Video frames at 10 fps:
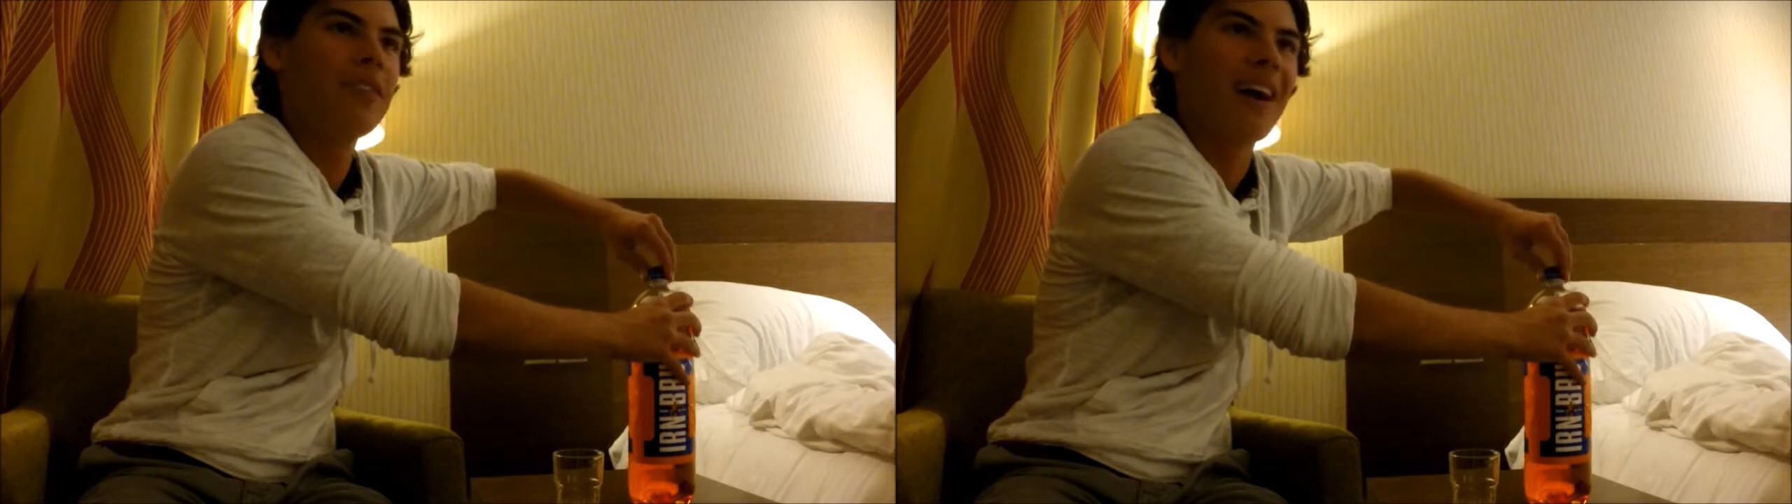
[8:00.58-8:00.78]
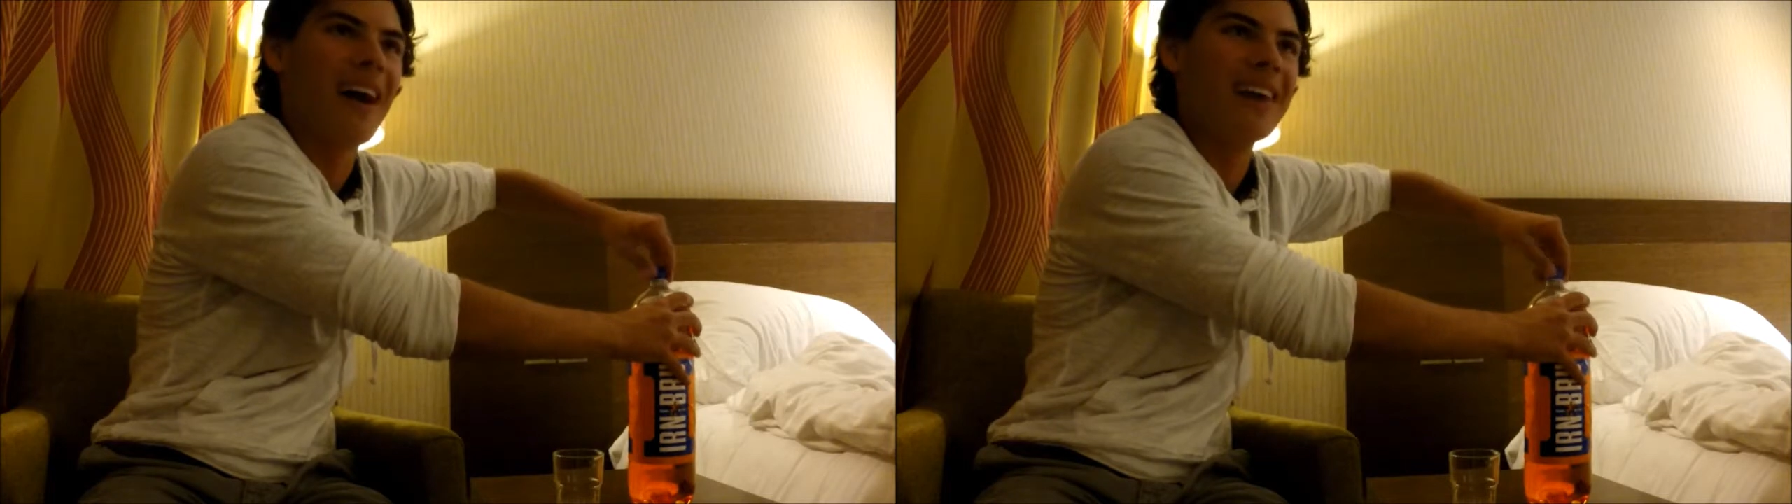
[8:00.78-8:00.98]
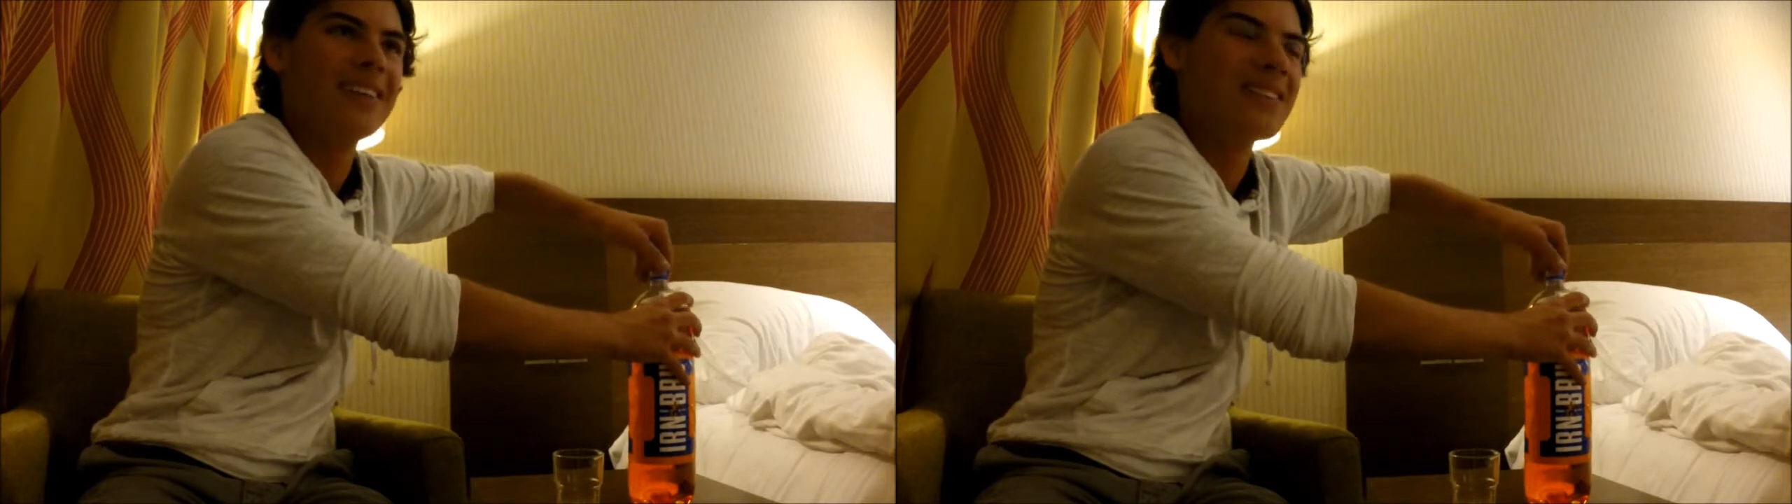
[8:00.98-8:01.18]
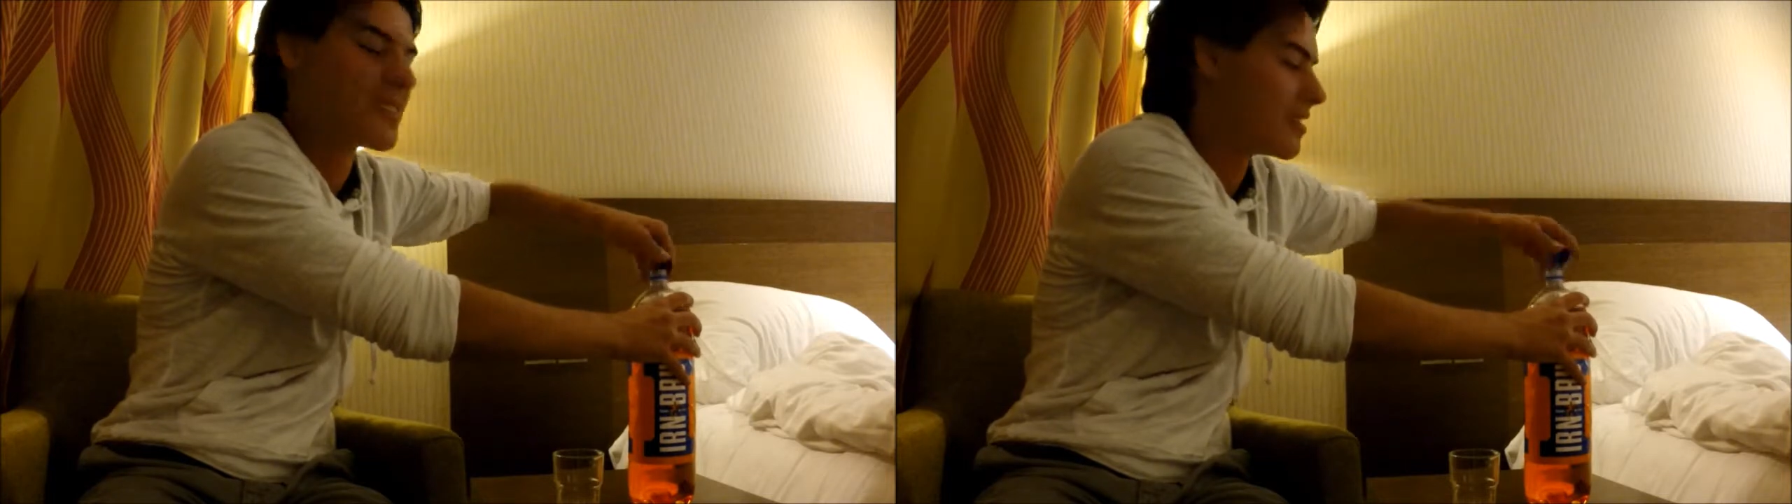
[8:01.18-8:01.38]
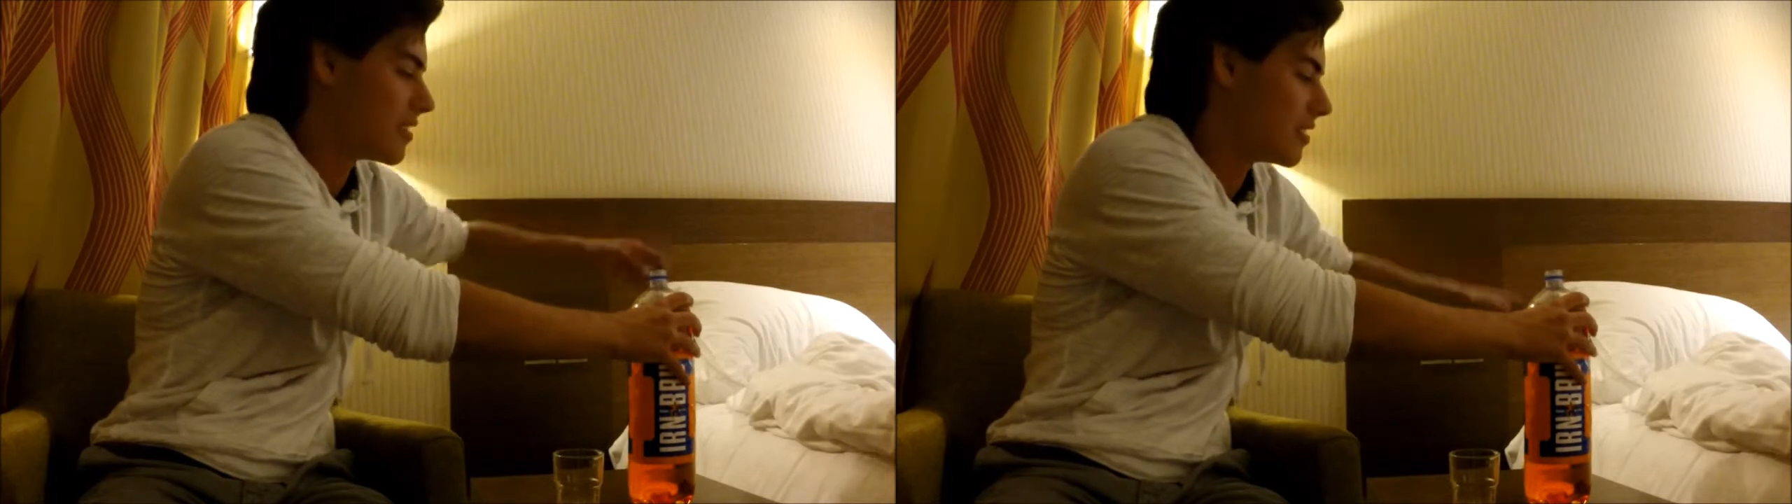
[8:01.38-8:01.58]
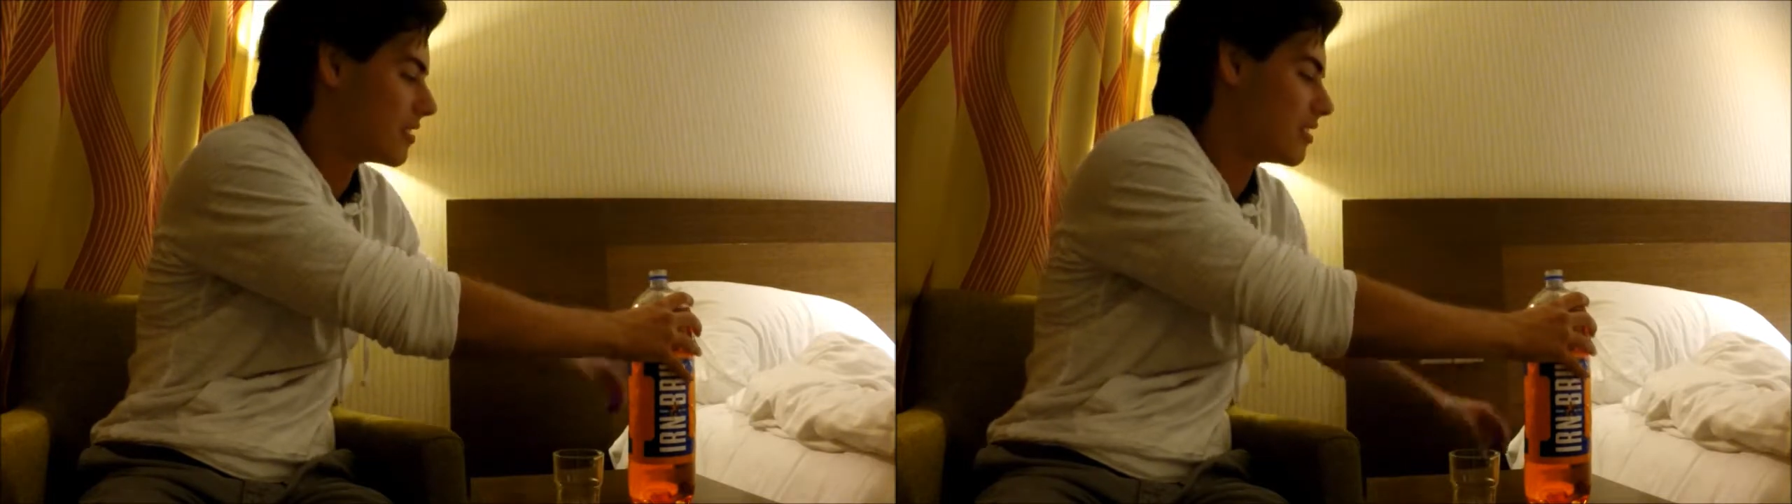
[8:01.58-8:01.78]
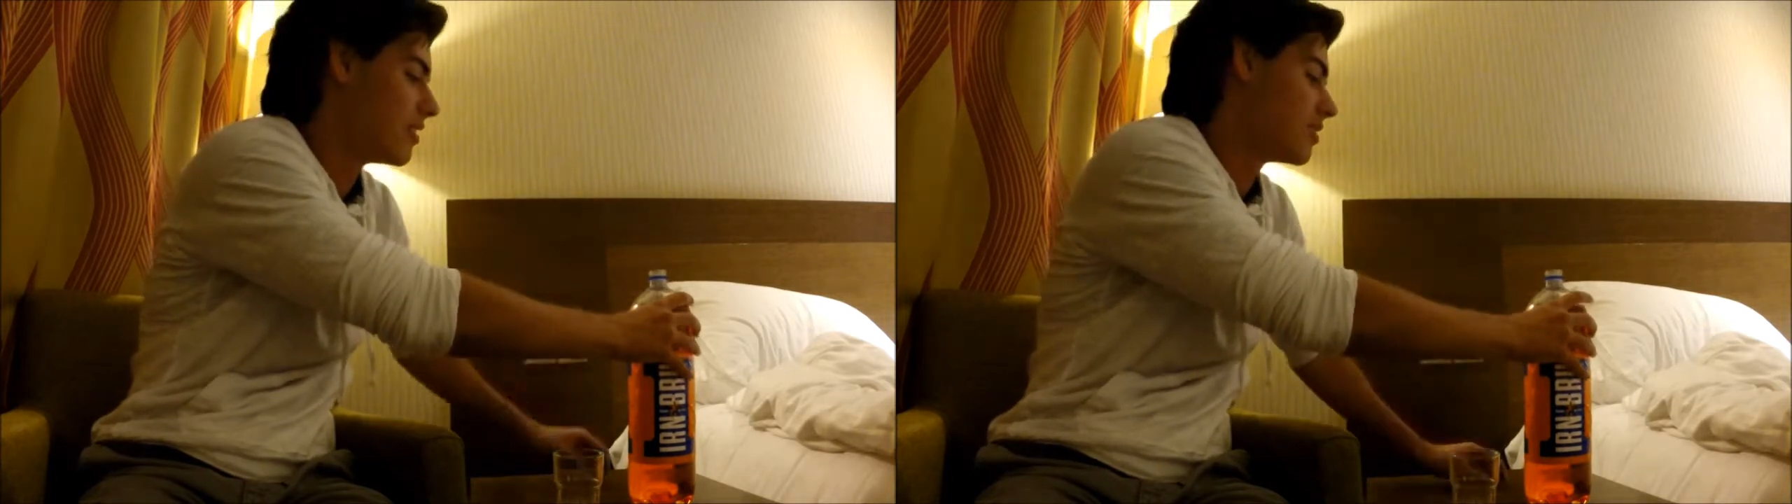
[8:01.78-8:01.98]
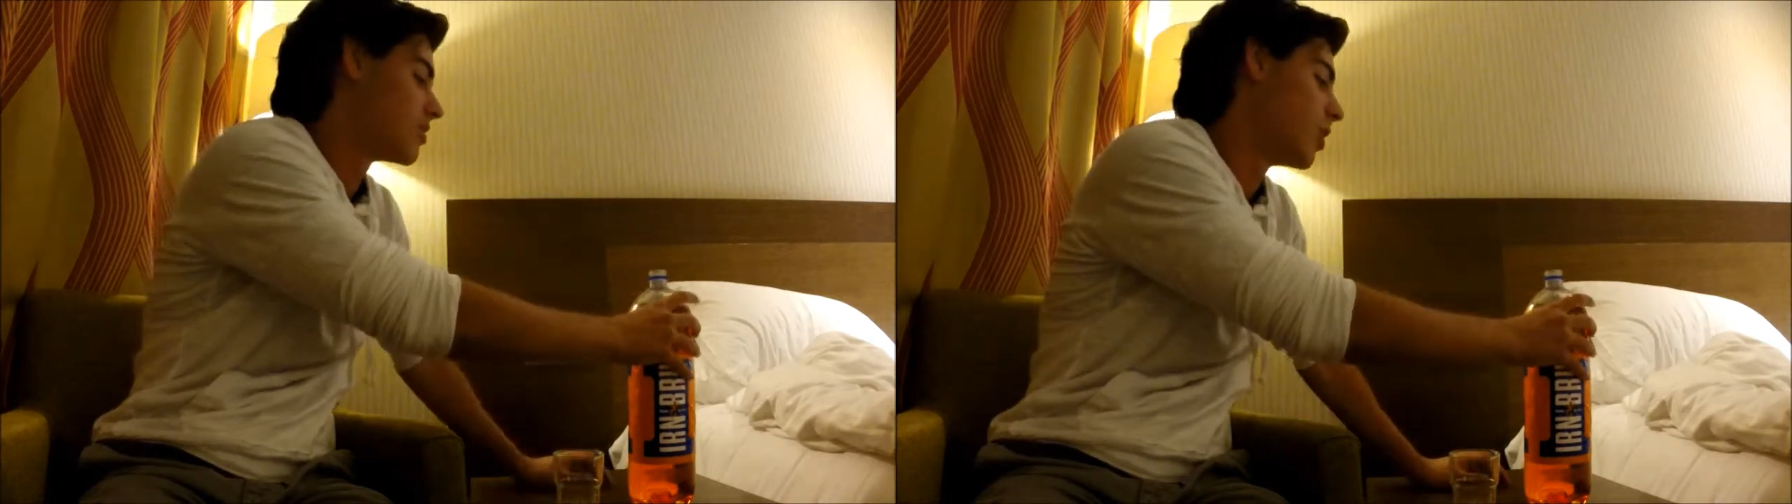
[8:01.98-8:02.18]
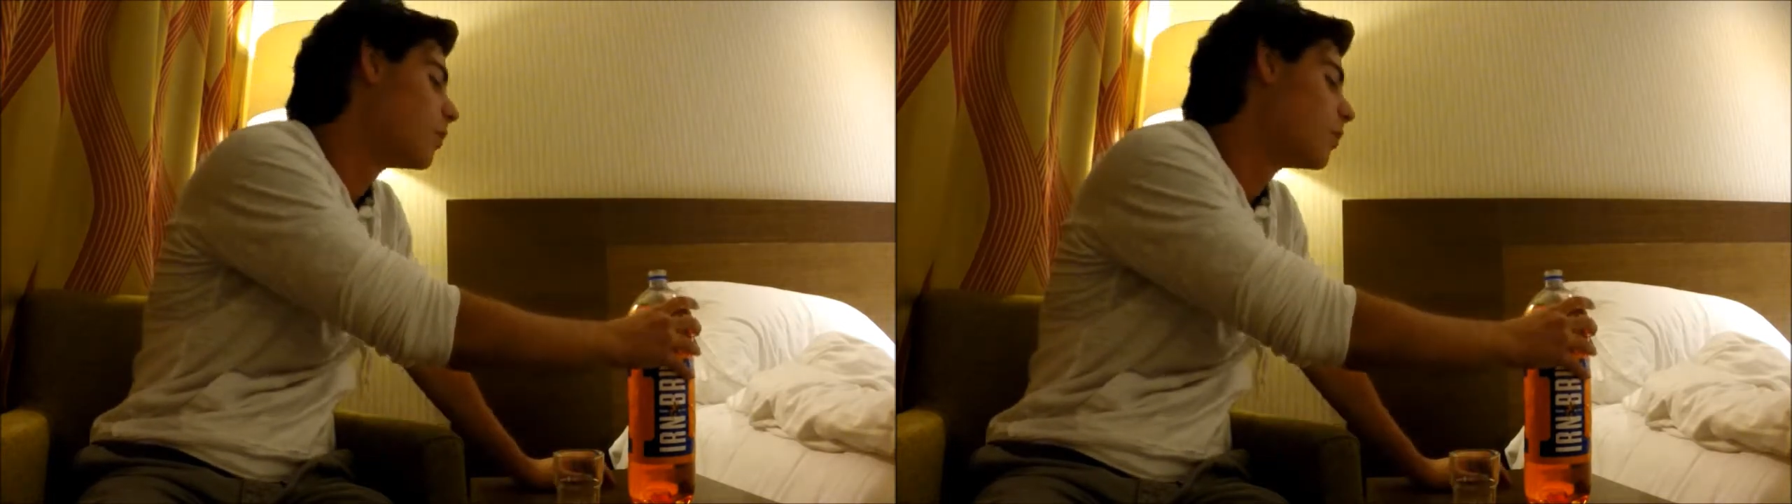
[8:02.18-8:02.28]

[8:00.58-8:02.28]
any ice, so